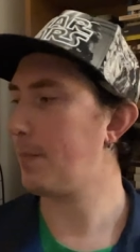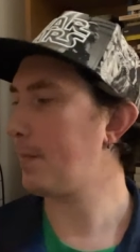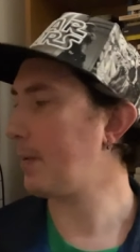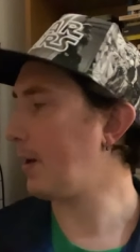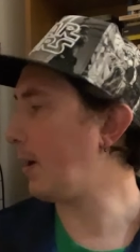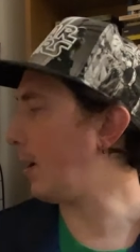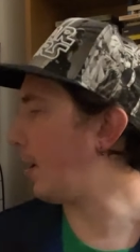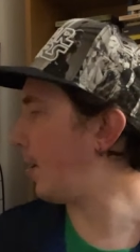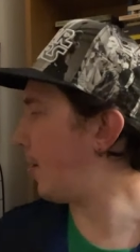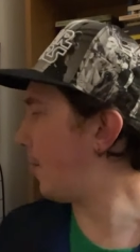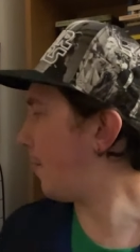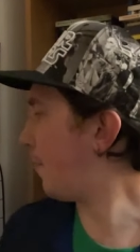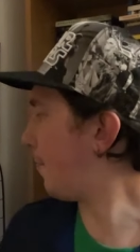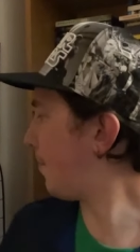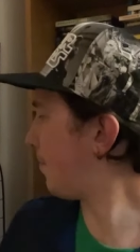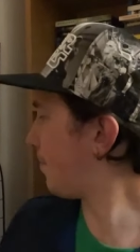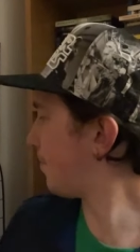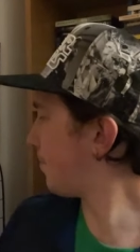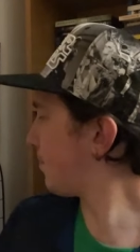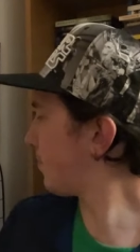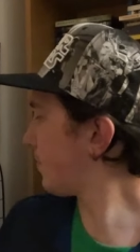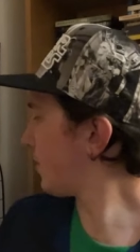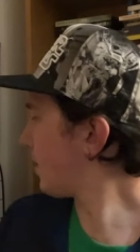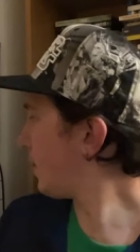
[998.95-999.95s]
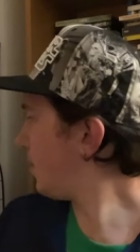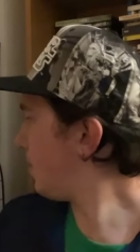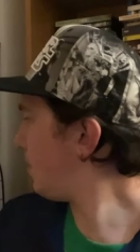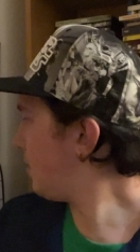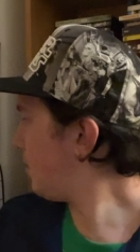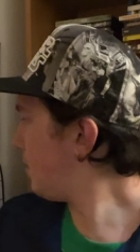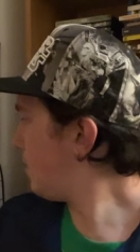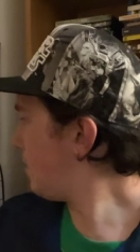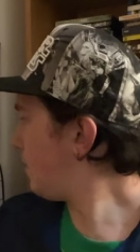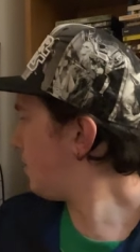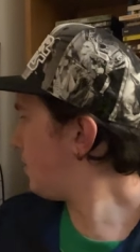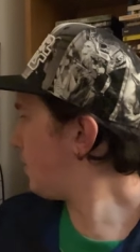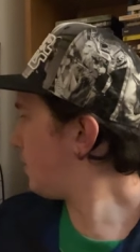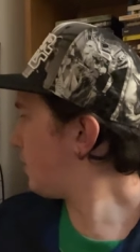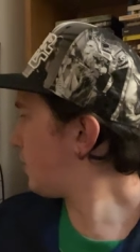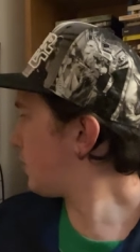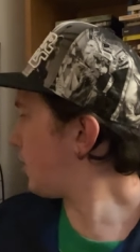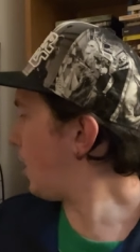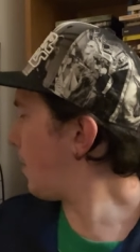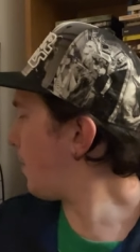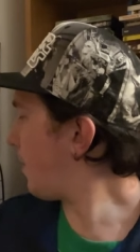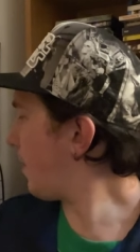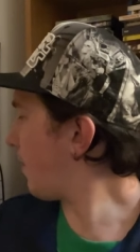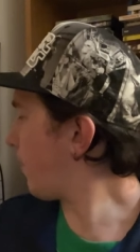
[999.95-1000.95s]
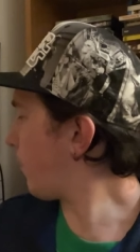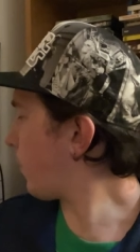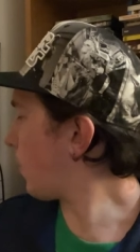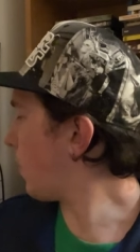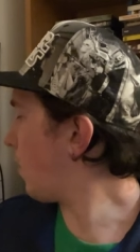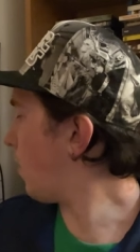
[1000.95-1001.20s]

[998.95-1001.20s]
Um, somebody for